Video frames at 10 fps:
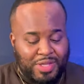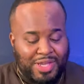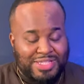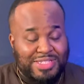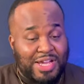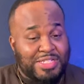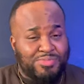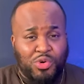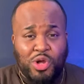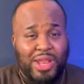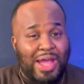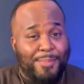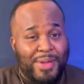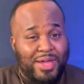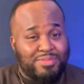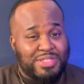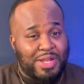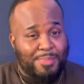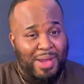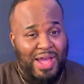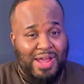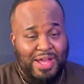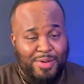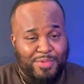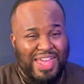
it tastes more like Pepsi than pineapple.